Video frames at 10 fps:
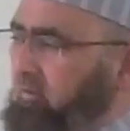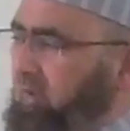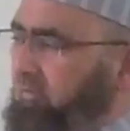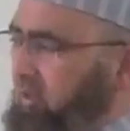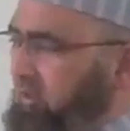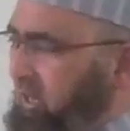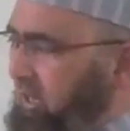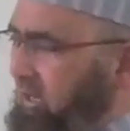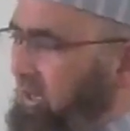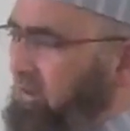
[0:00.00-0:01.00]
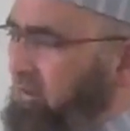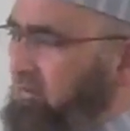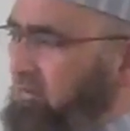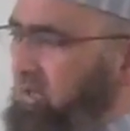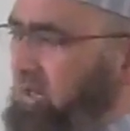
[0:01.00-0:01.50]
after thinking
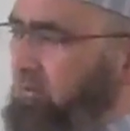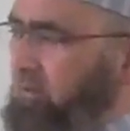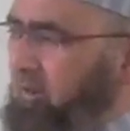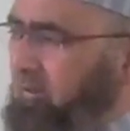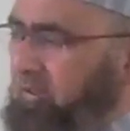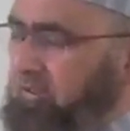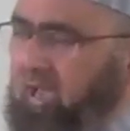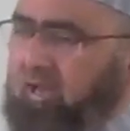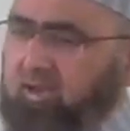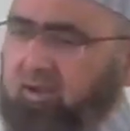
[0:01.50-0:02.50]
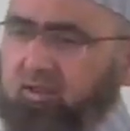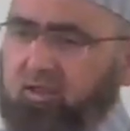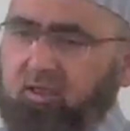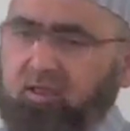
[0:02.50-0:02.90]
deeply, decided